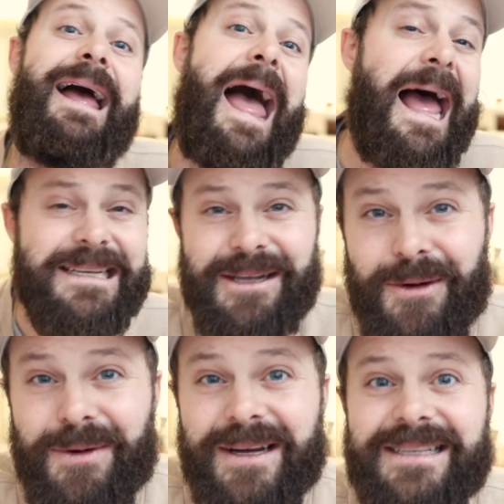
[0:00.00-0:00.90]
As
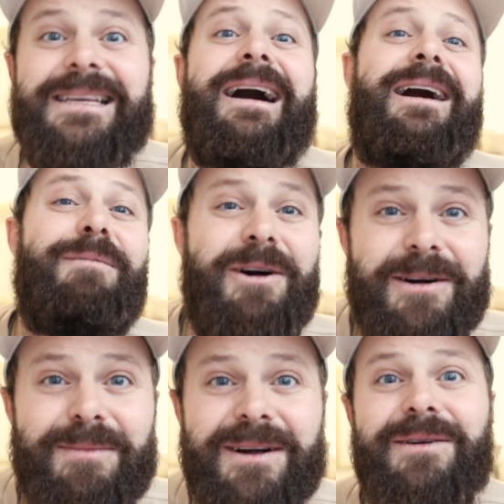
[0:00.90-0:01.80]
always, I'm
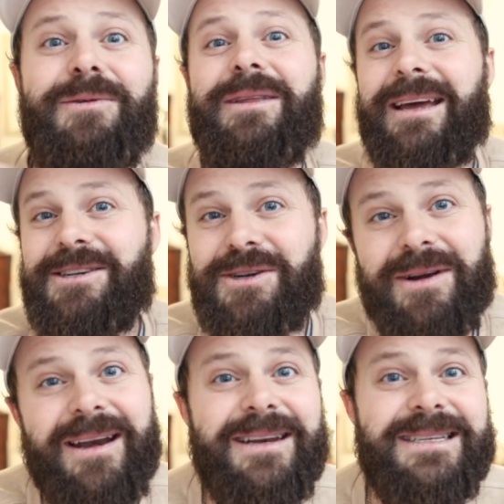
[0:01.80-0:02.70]
Harbor with Extra
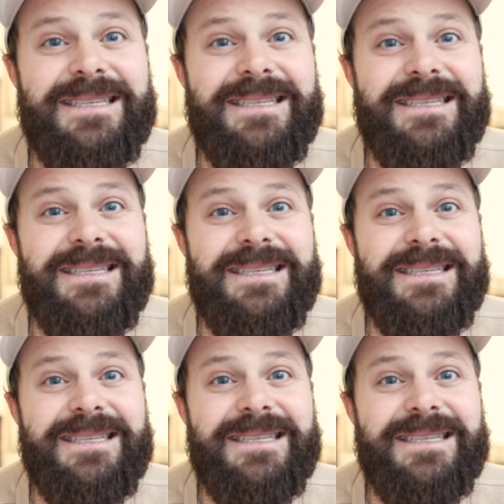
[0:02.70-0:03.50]
Credit Design Club,